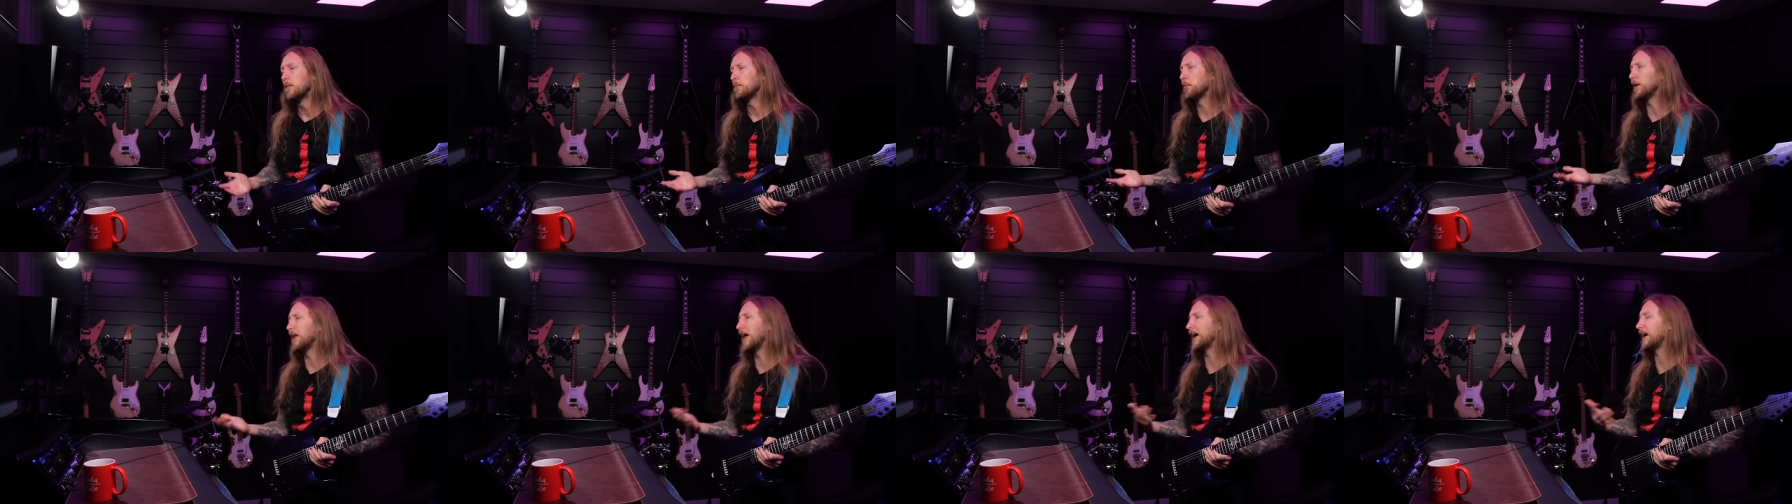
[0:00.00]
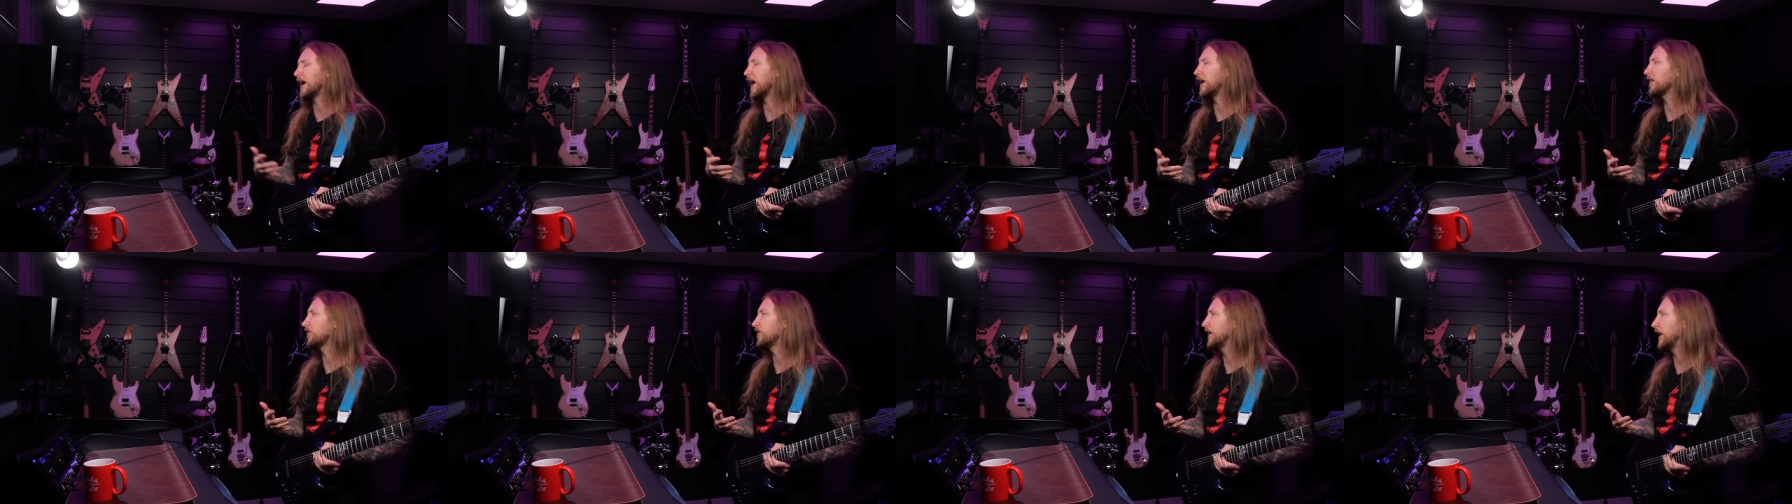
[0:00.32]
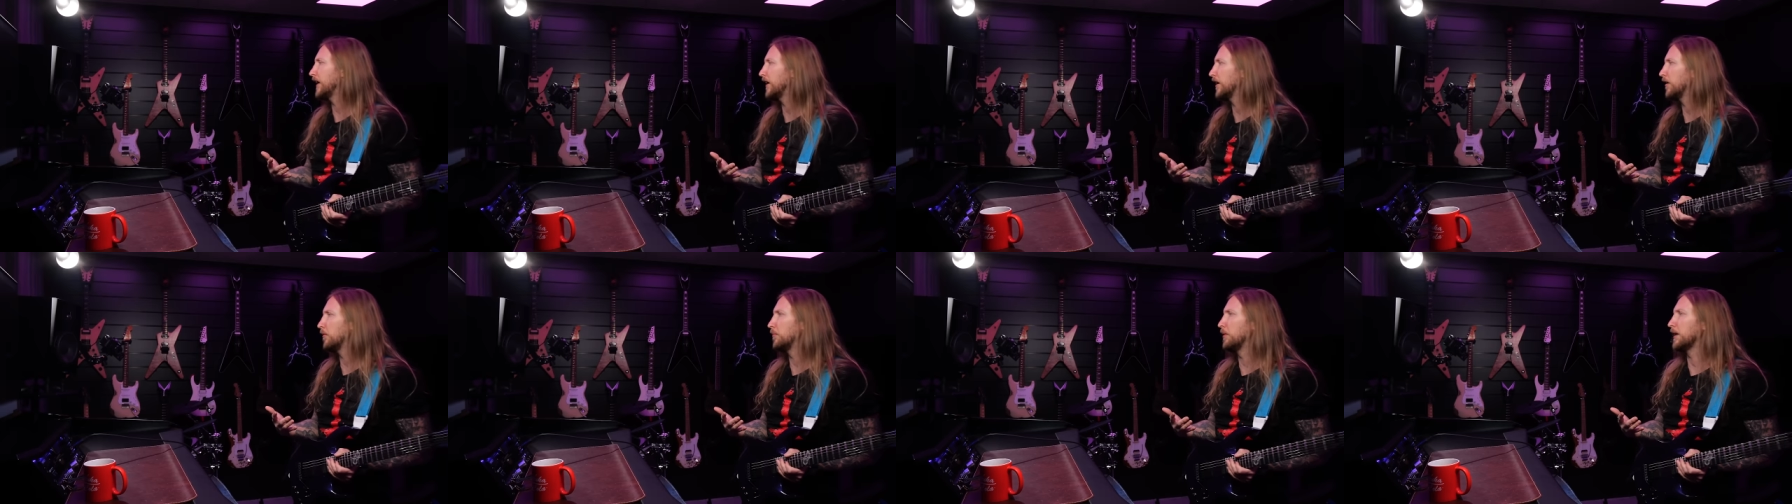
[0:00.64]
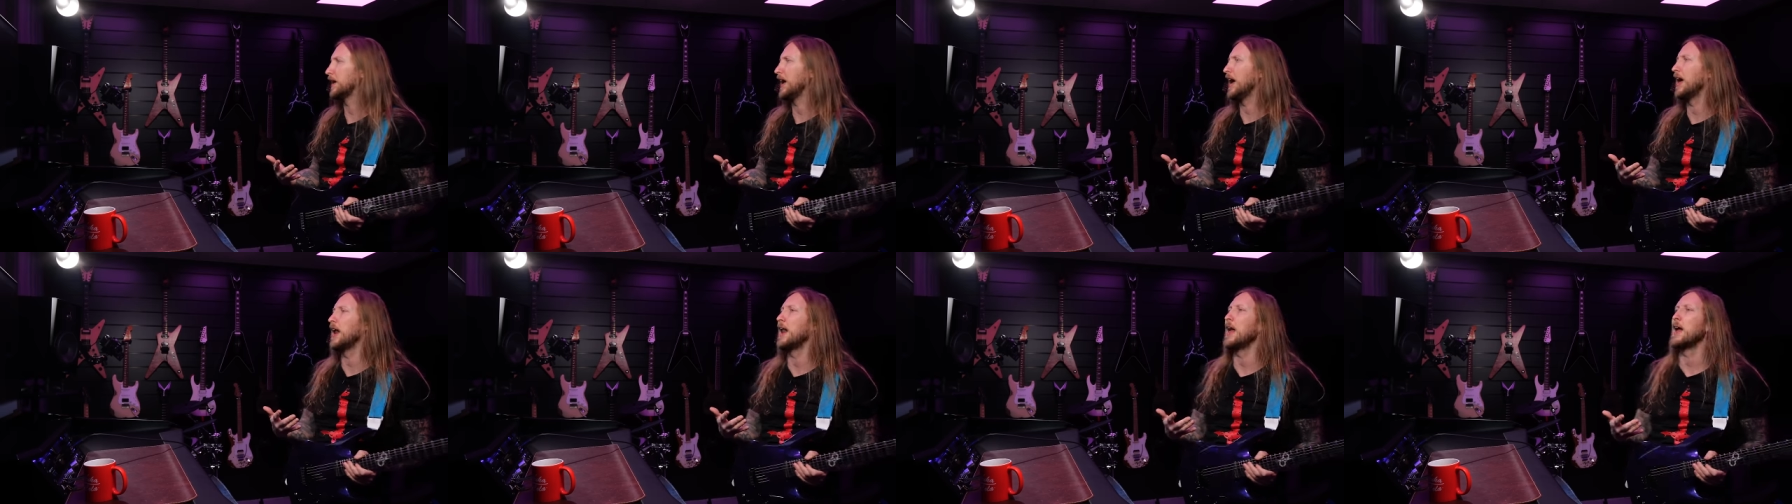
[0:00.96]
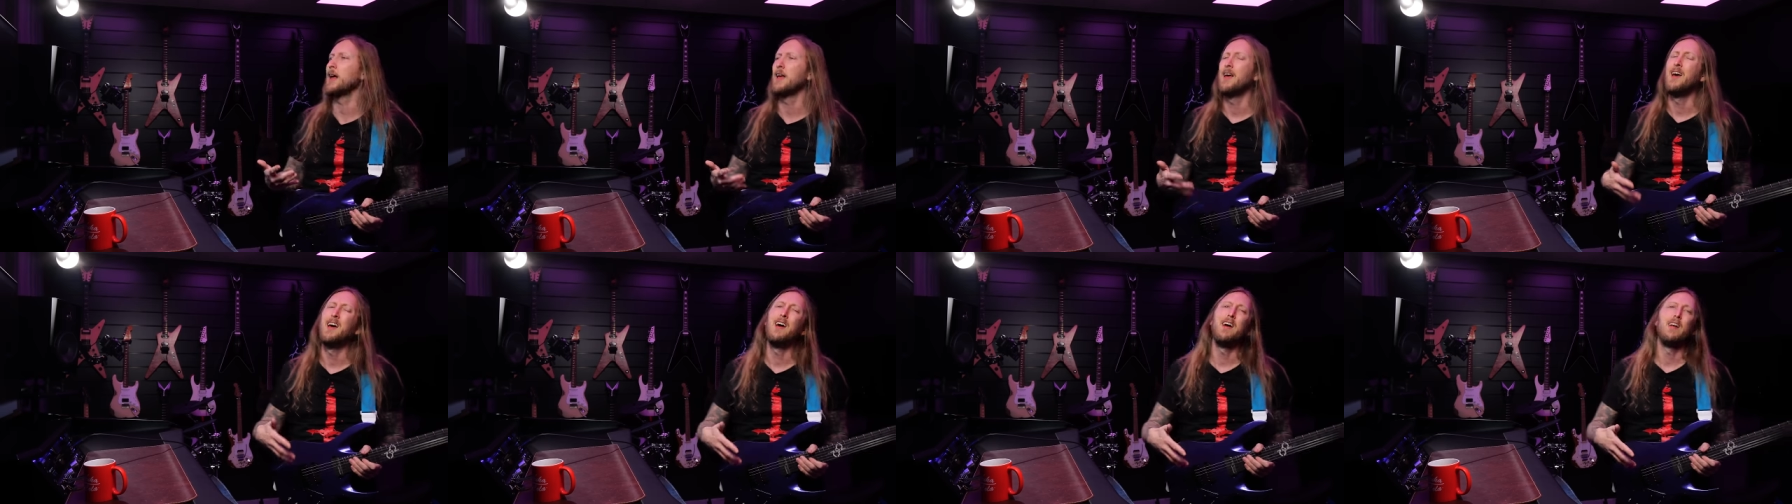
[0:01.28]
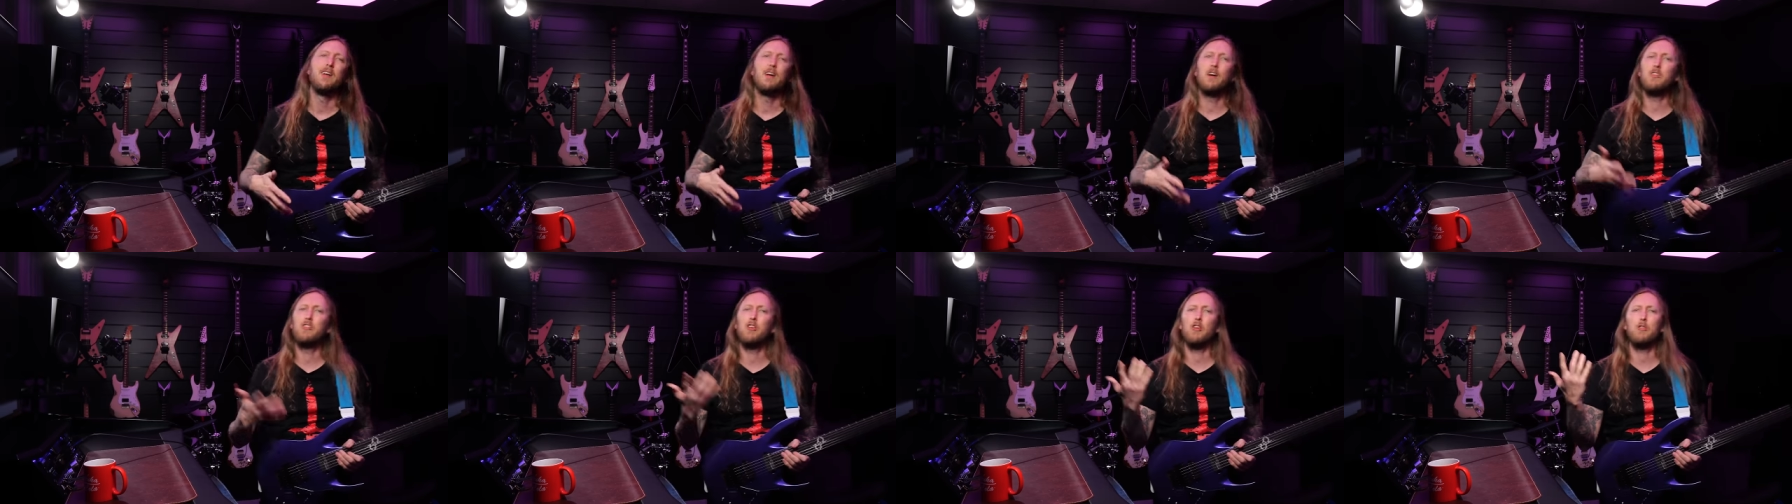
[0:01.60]
But like I said in the beginning,
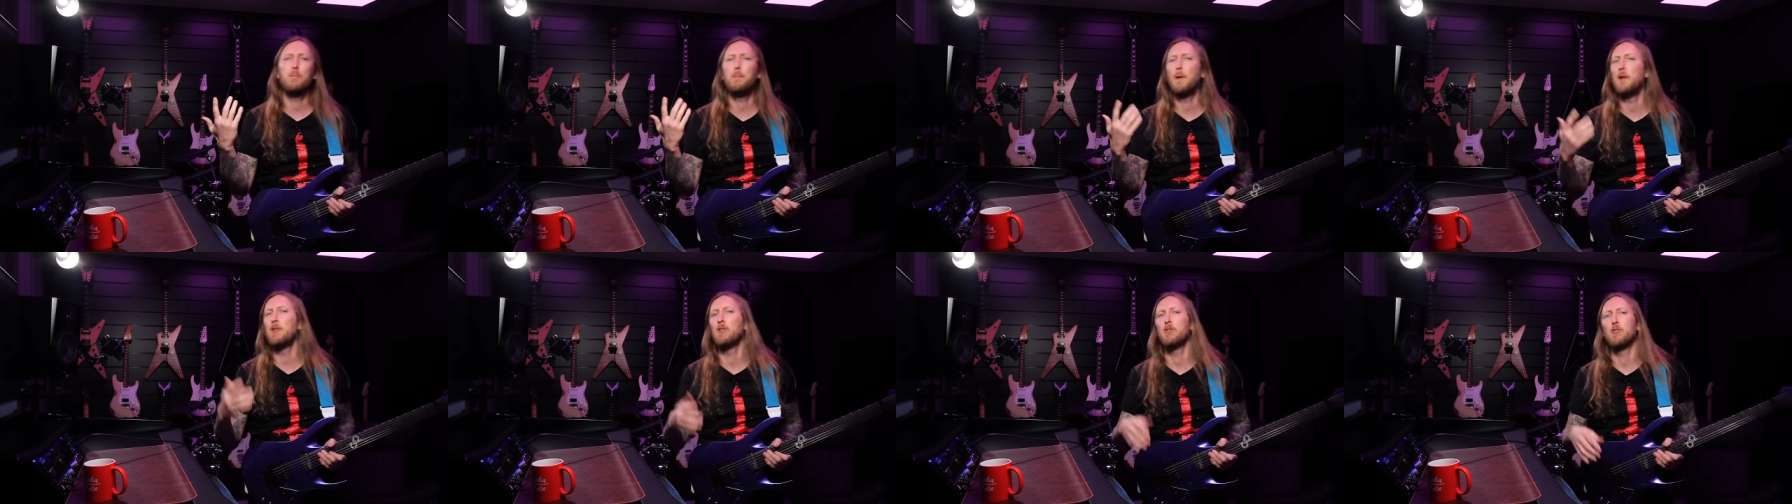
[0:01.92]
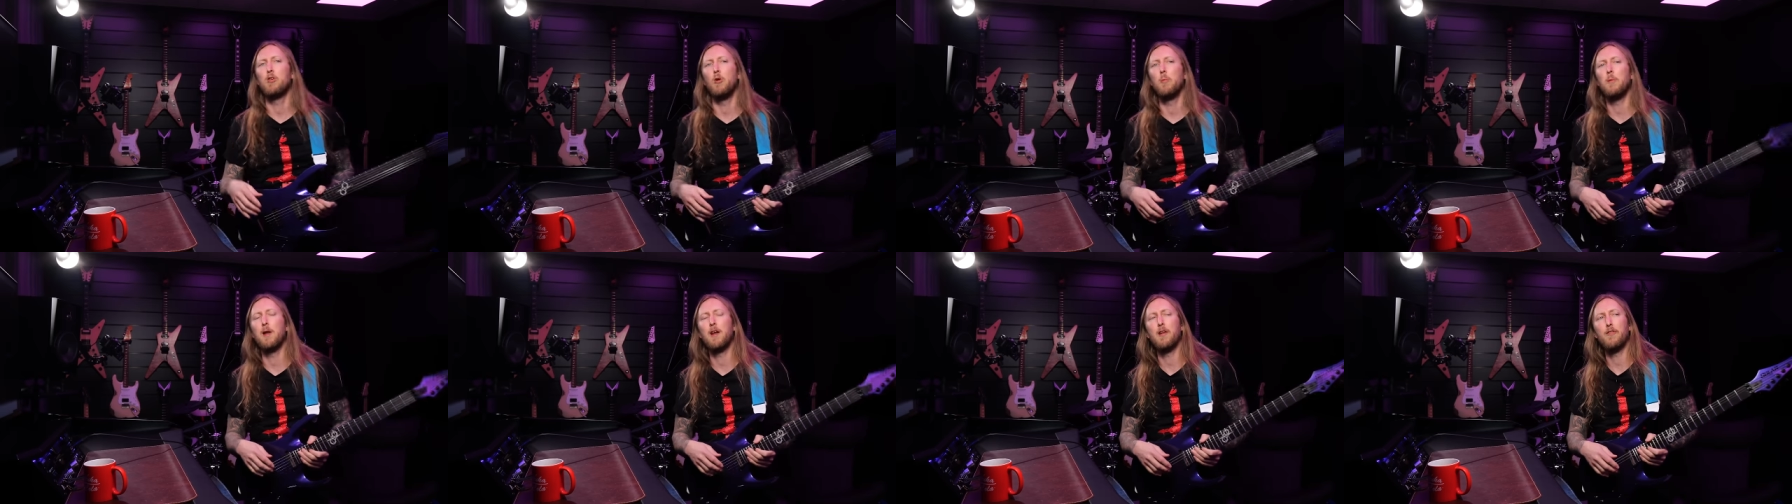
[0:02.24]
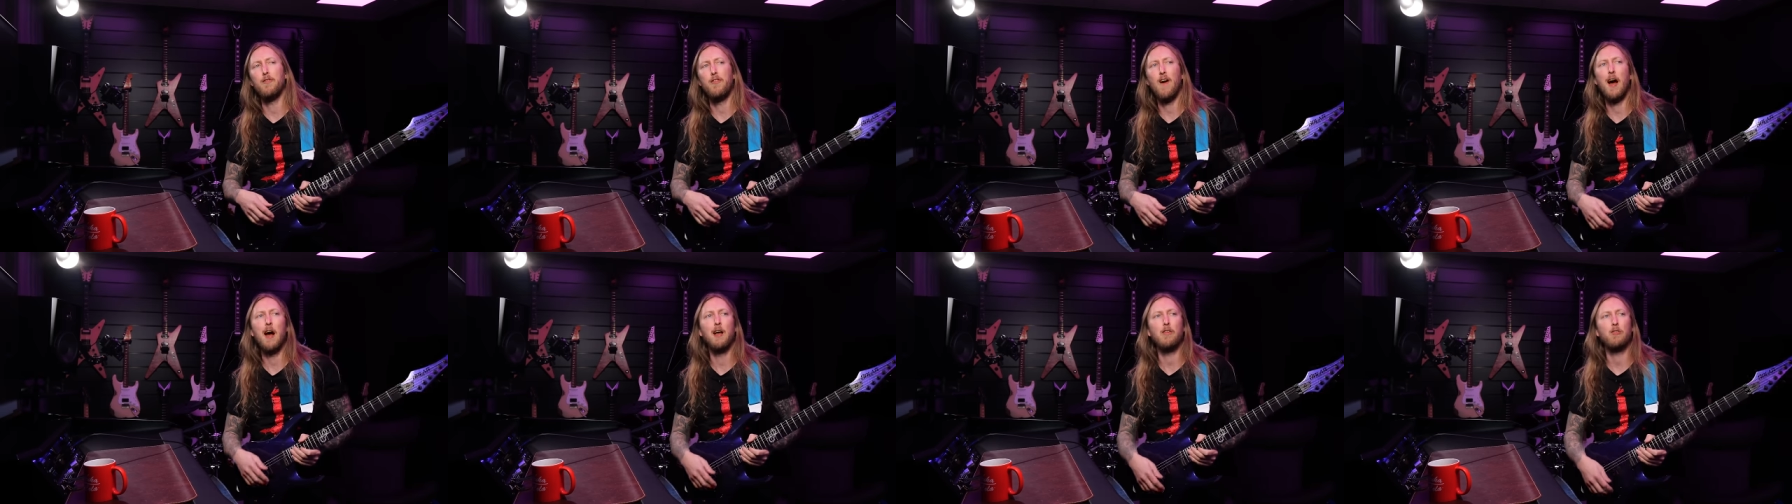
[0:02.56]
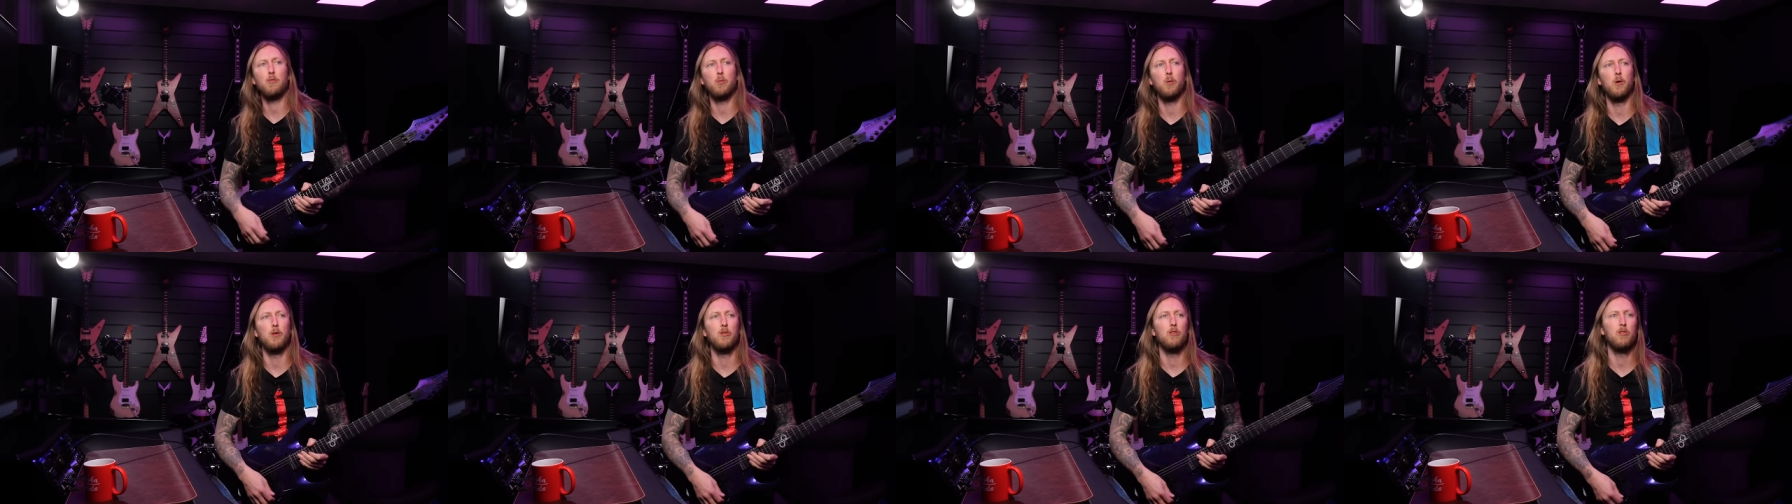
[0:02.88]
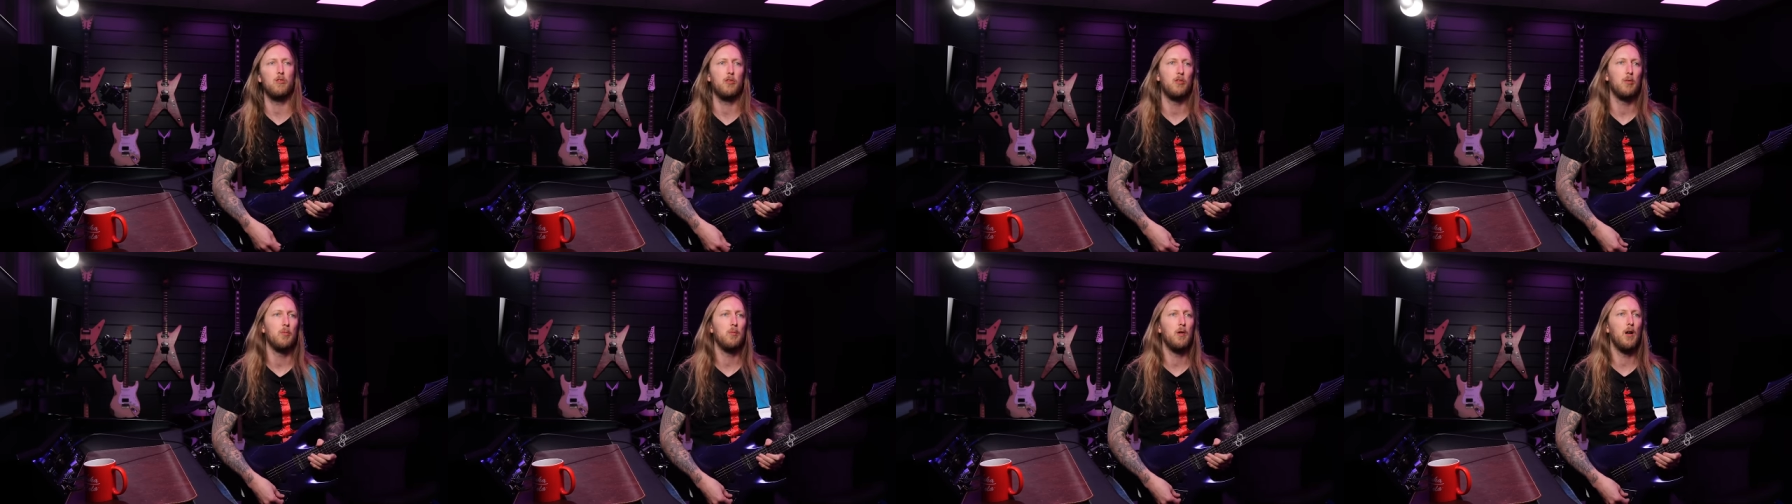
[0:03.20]
there's just been too many fast ones.